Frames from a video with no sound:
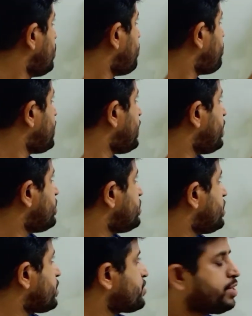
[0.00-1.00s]
PN
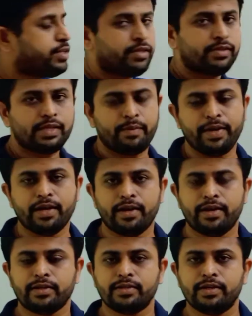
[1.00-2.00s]
junction
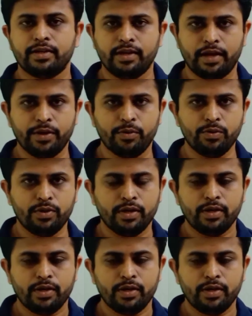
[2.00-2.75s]
semiconductor diode,